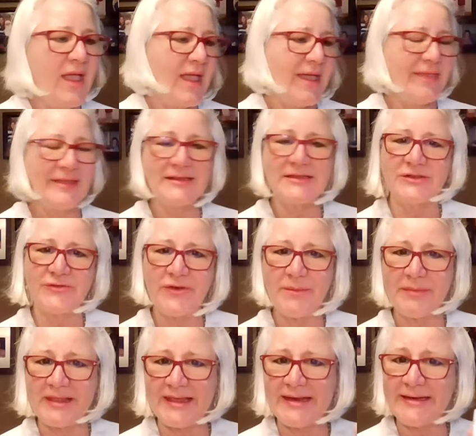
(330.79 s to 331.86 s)
And this is
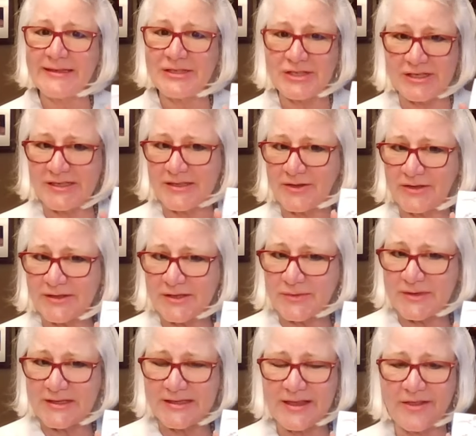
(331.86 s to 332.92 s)
from Lynn, and she's also
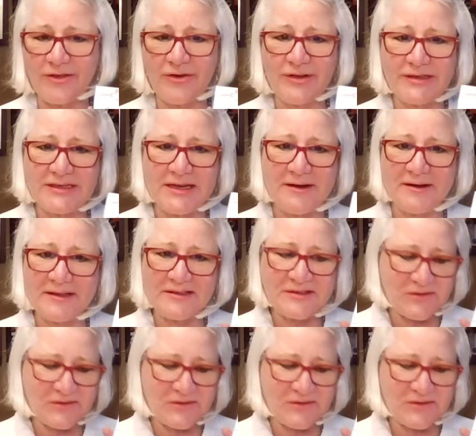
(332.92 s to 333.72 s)
in Southern Ontario.